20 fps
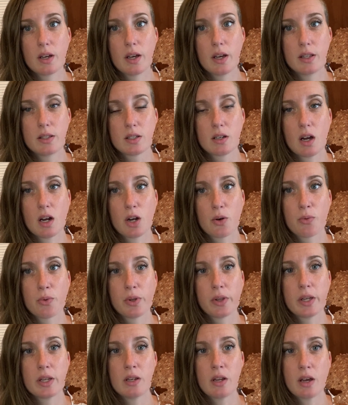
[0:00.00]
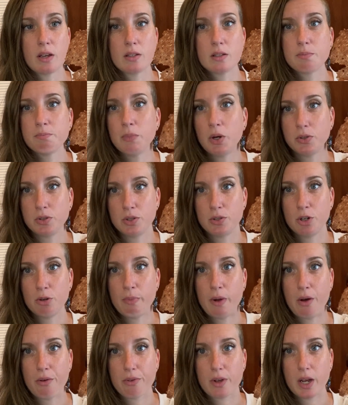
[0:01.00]
it's got a really nice melt in your
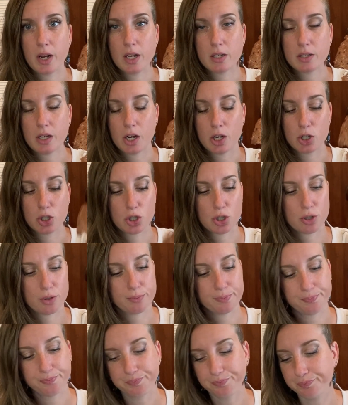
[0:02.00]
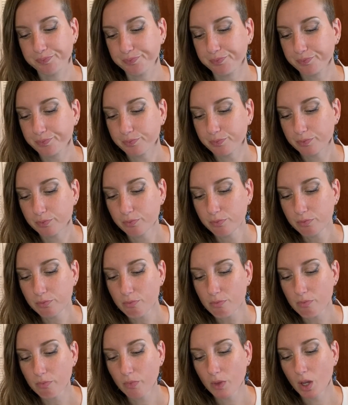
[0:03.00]
mouth kind of texture.
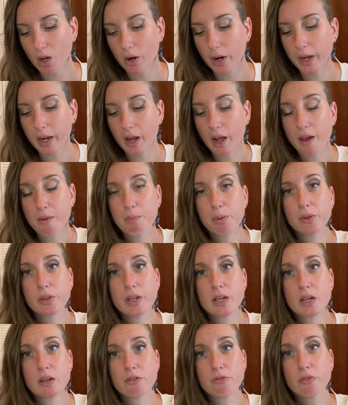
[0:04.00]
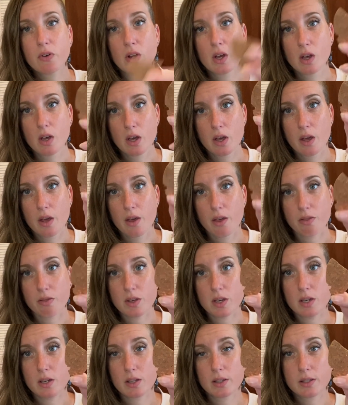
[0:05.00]
All right, I believe
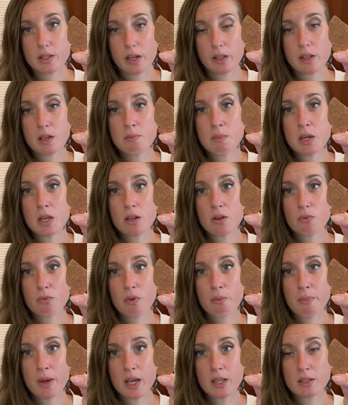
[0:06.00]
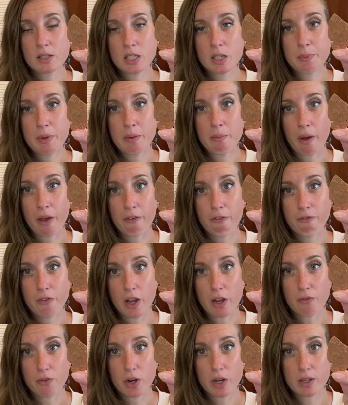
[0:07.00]
the deli meat remains to be my
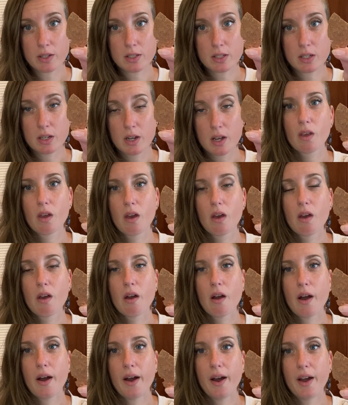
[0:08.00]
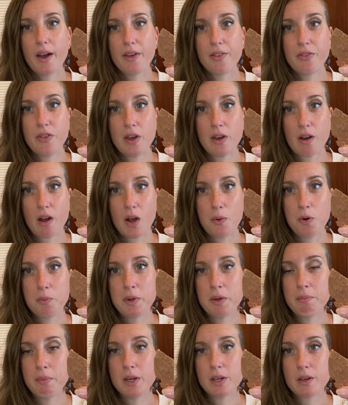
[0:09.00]
favorite. I think I will
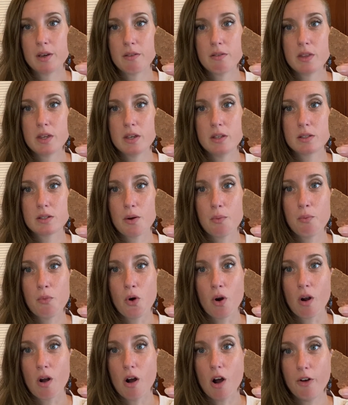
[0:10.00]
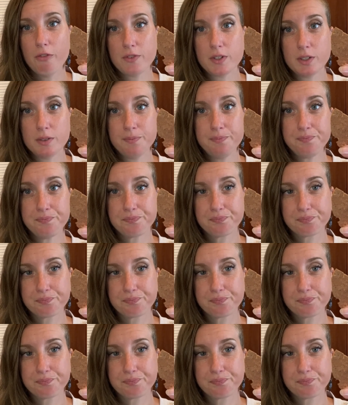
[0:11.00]
be making these more often.